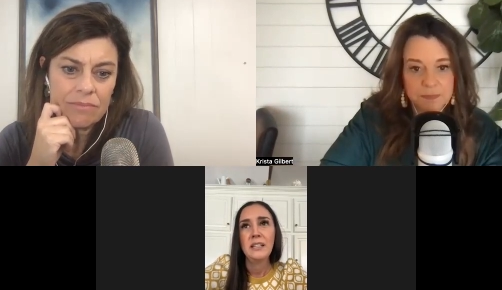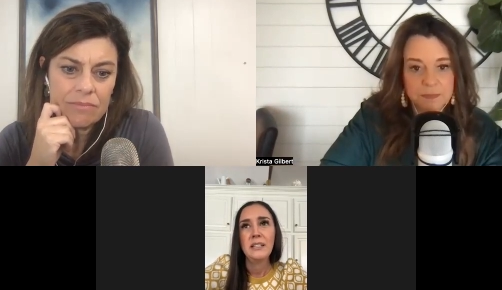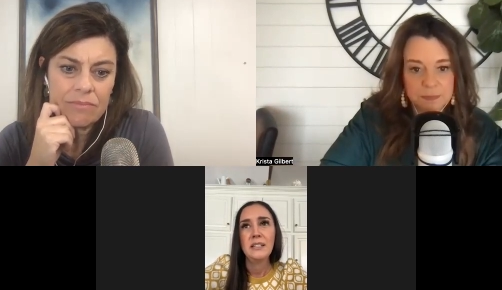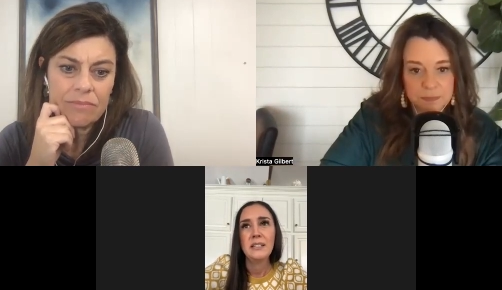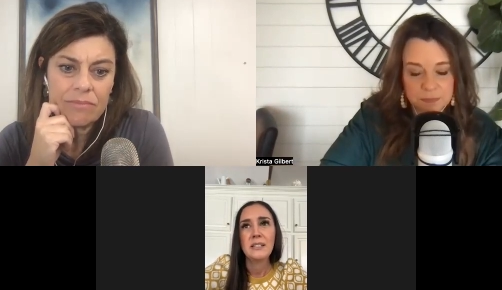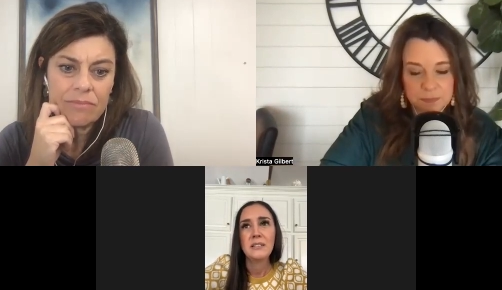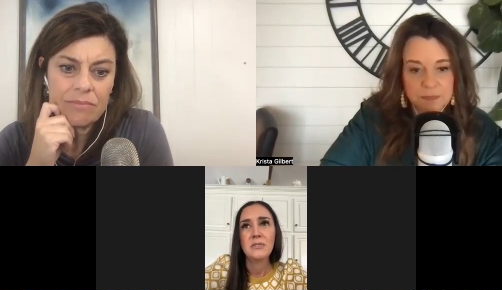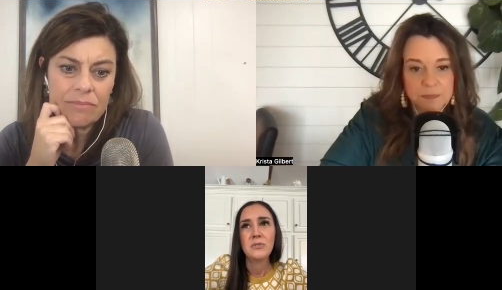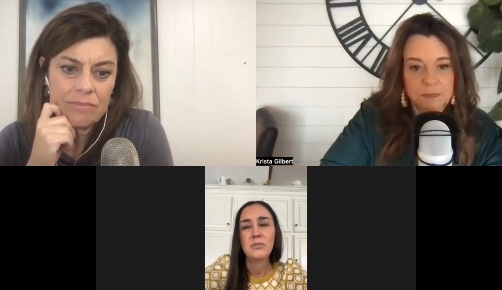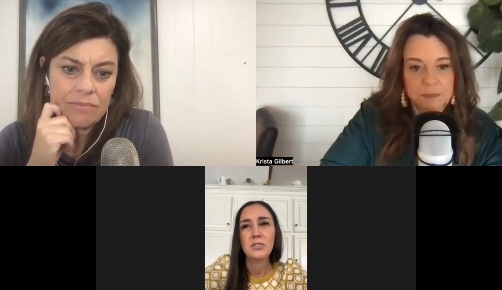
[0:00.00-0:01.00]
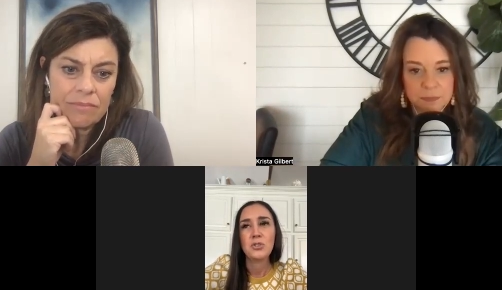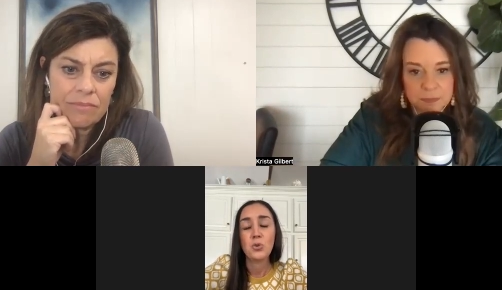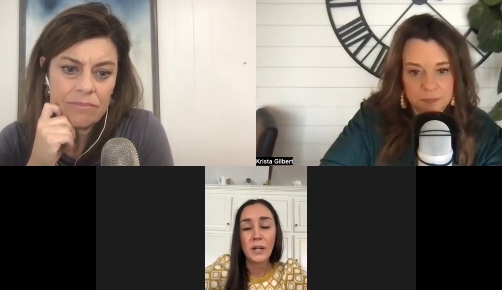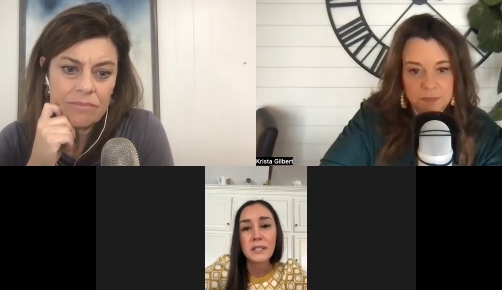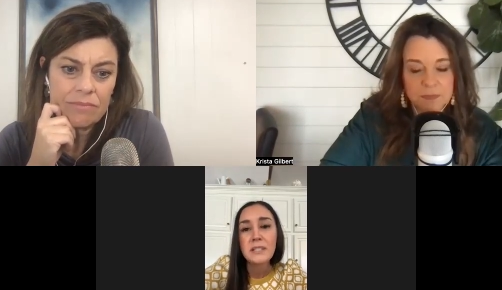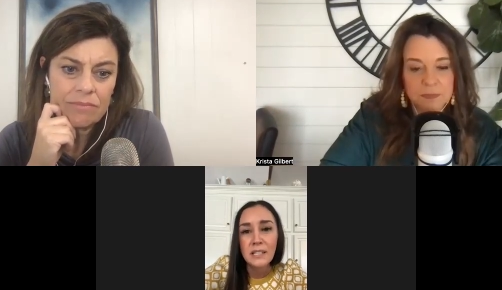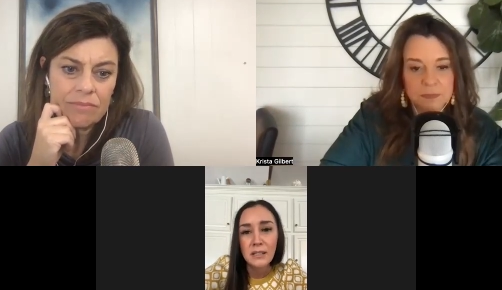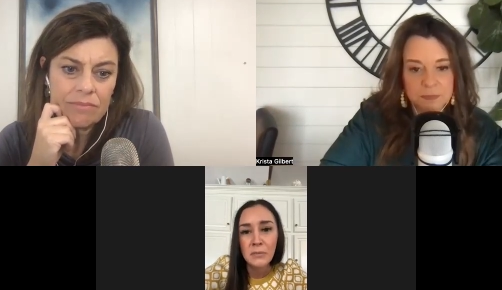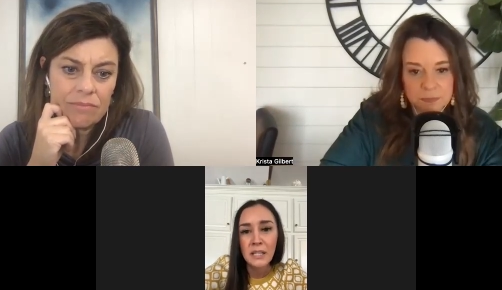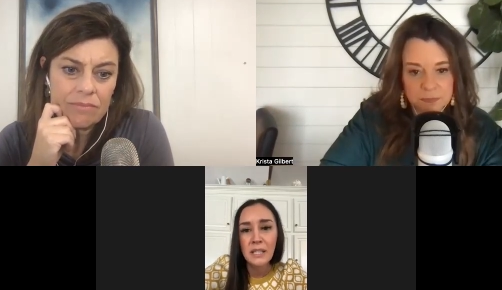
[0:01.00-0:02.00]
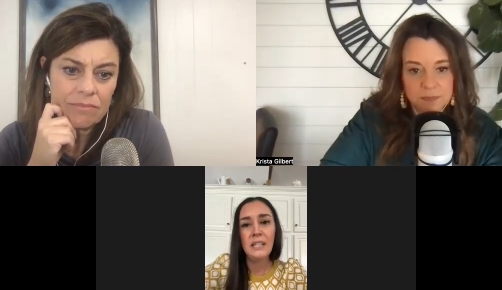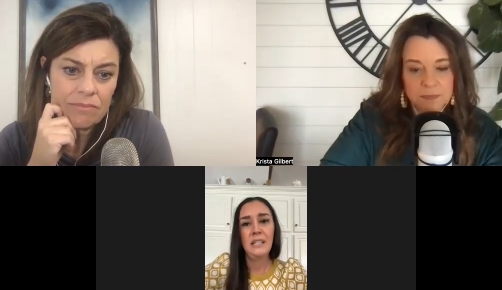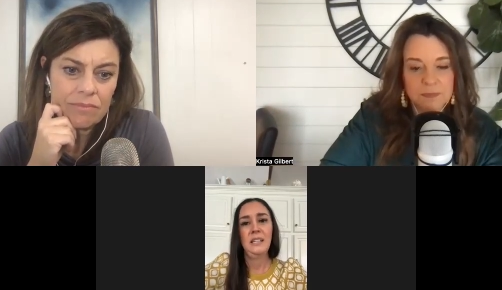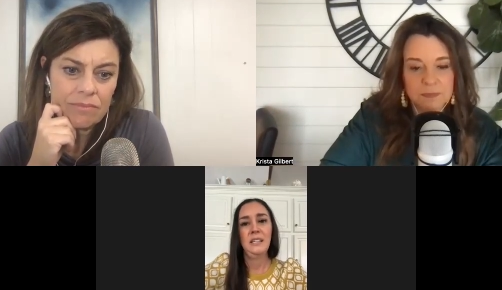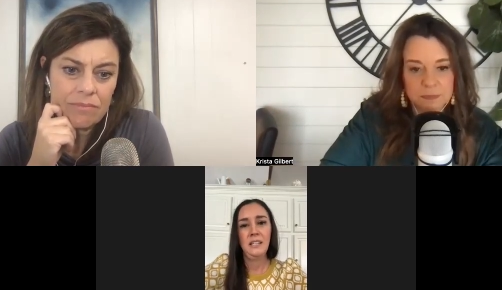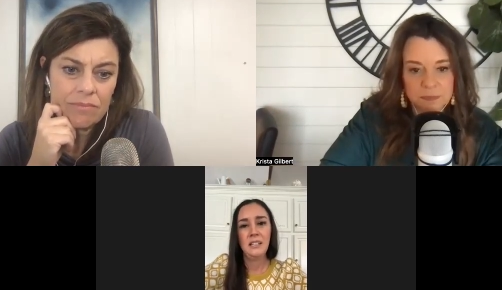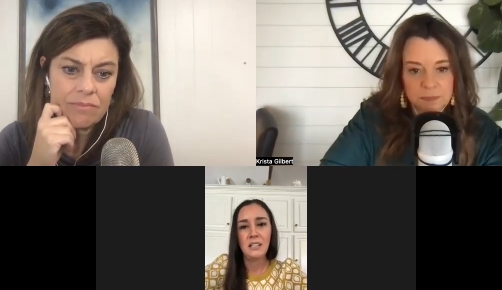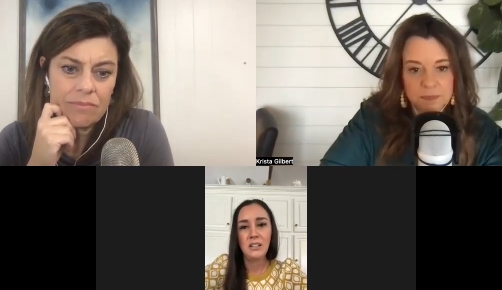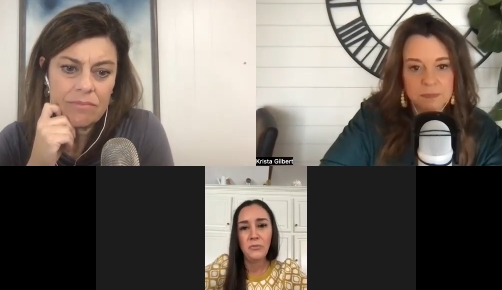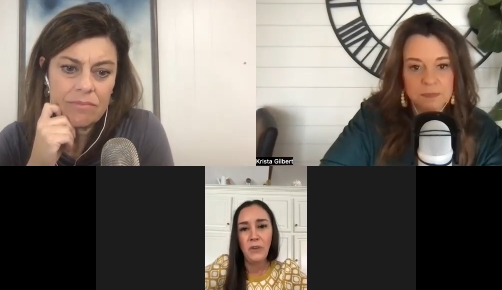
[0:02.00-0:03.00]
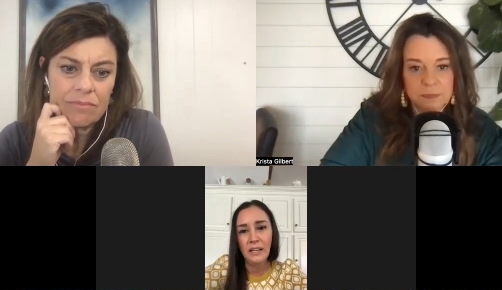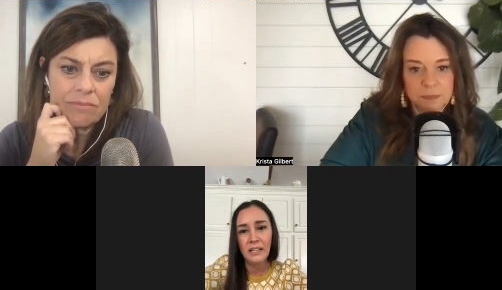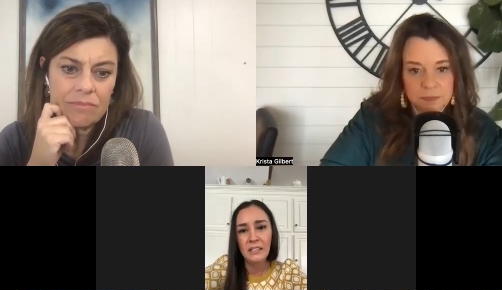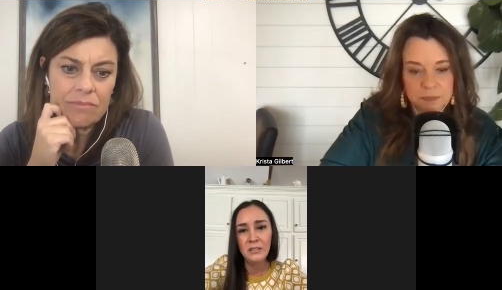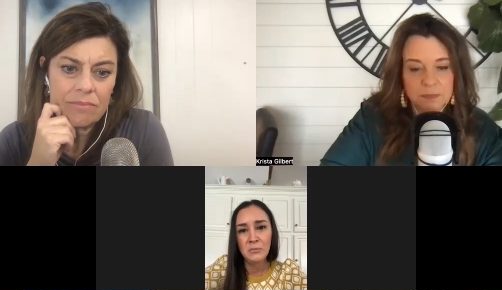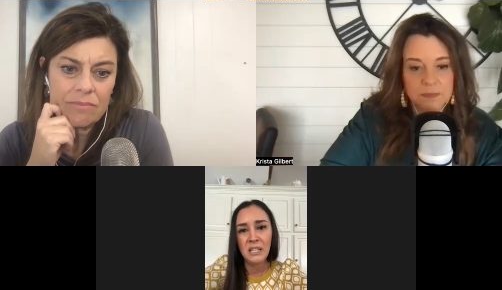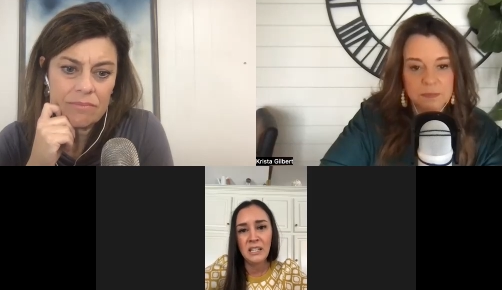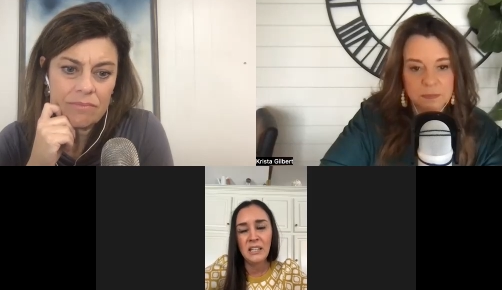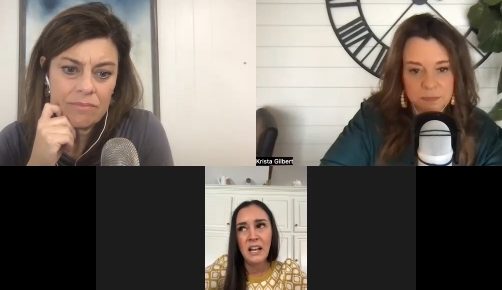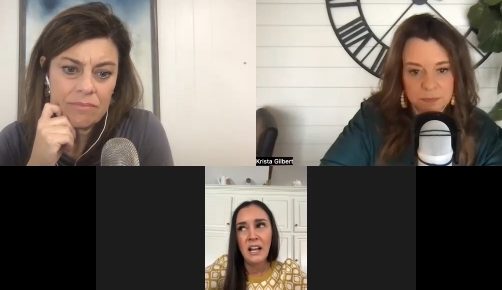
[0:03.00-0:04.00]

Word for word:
Speaker 1: is trusting me and mm-hmm. confiding in me.